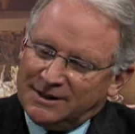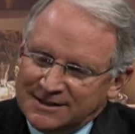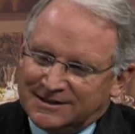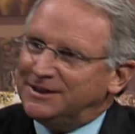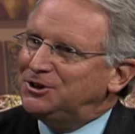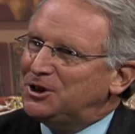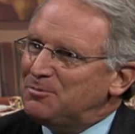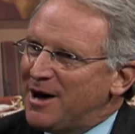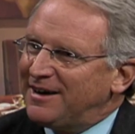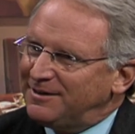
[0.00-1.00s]
let's
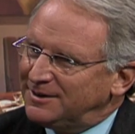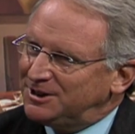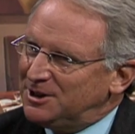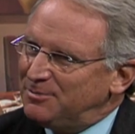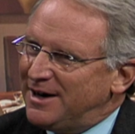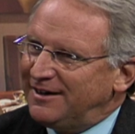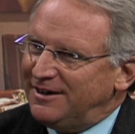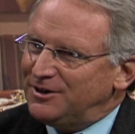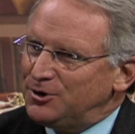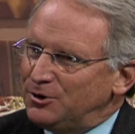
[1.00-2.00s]
jump back
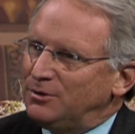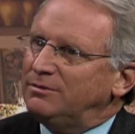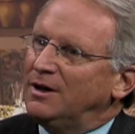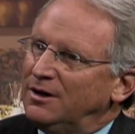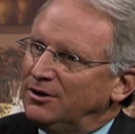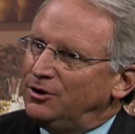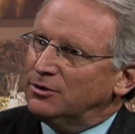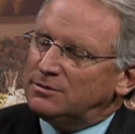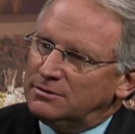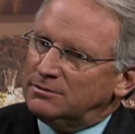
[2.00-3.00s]
into
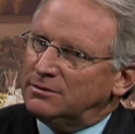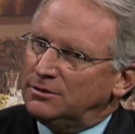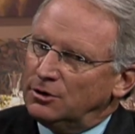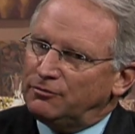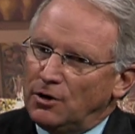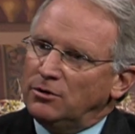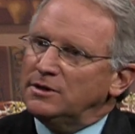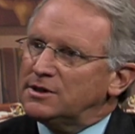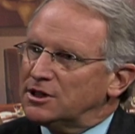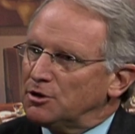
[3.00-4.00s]
your
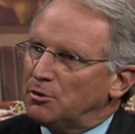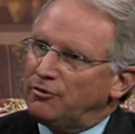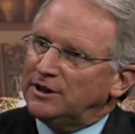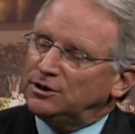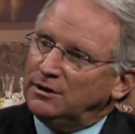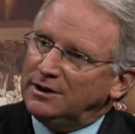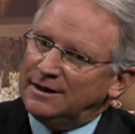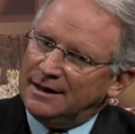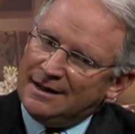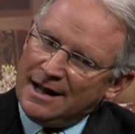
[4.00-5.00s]
focus as a professional
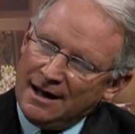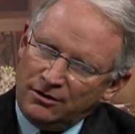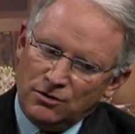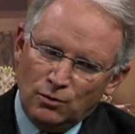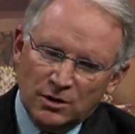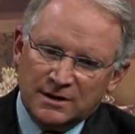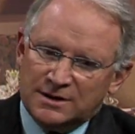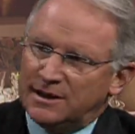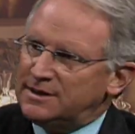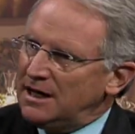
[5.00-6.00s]
and how you work
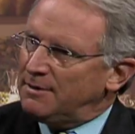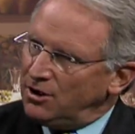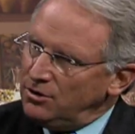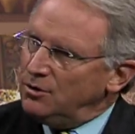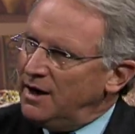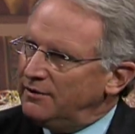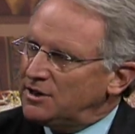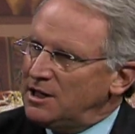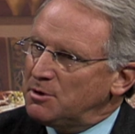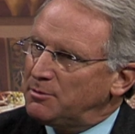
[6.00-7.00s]
as a team. I know you have a
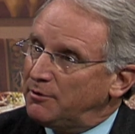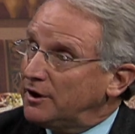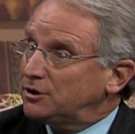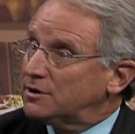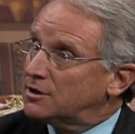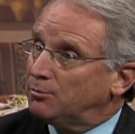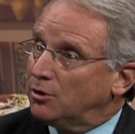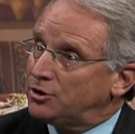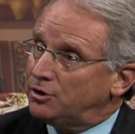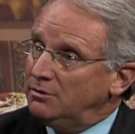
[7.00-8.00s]
team of professionals that
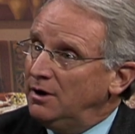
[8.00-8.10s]
support you,